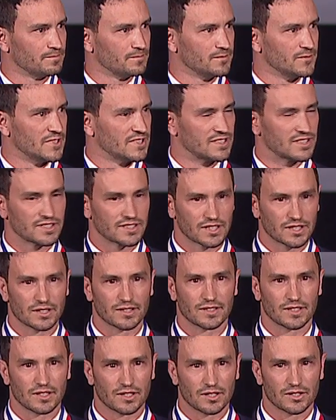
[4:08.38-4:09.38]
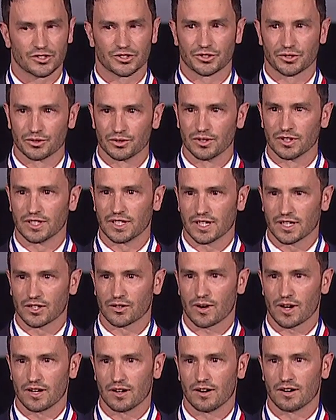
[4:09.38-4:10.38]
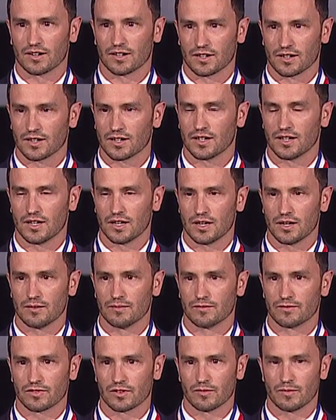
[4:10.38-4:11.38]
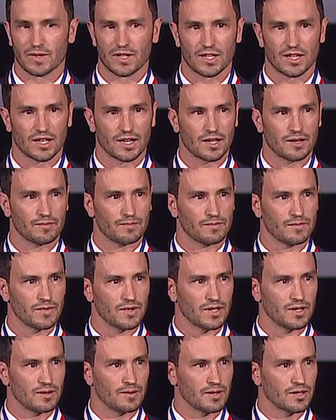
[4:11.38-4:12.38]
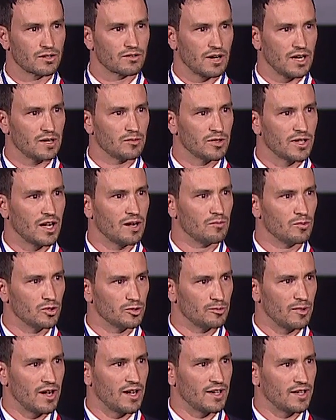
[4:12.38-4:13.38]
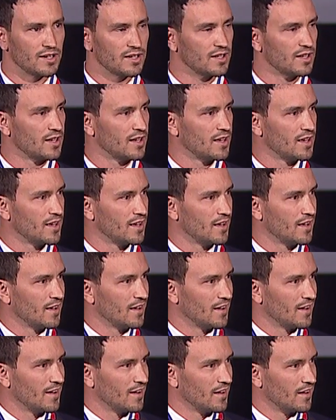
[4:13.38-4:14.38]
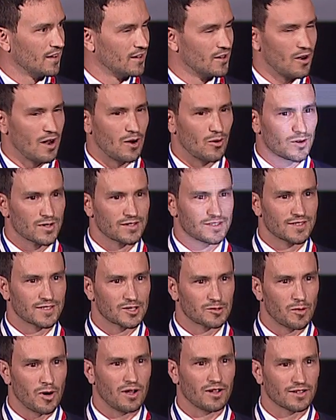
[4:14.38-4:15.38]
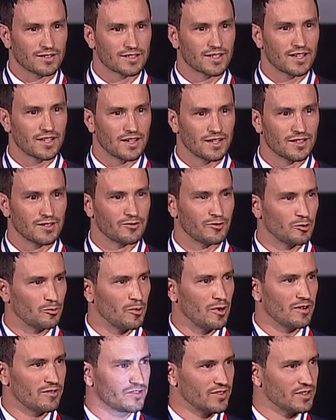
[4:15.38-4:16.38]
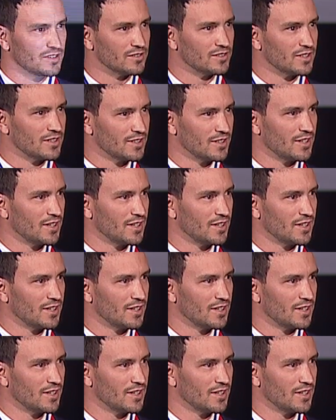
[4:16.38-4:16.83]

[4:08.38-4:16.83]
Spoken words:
This is truly a great honor for me, and I'm incredibly humbled by it. You know, I was the smallest kid on the football field.